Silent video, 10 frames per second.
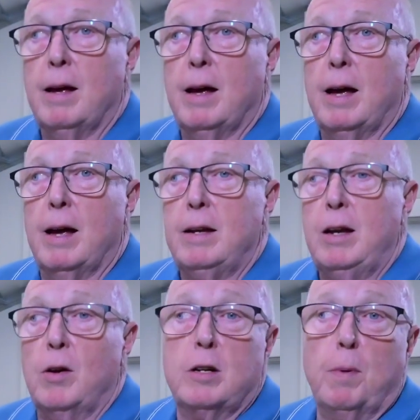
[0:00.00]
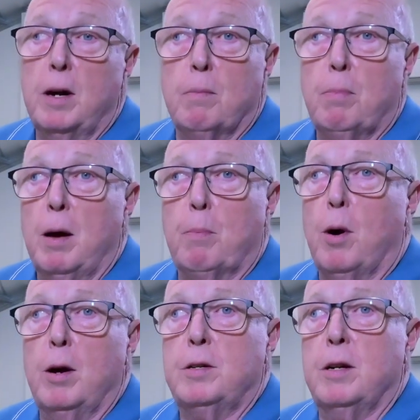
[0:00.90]
it's been a
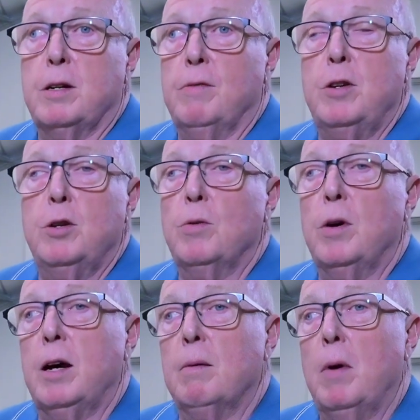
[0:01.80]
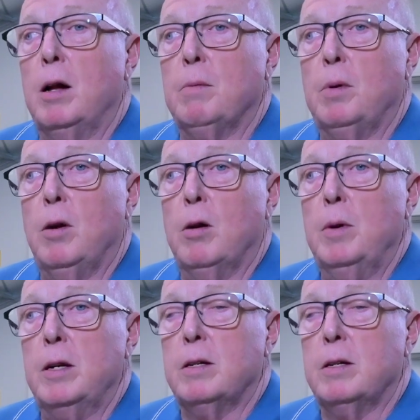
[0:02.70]
process of enjoying multiple hobbies.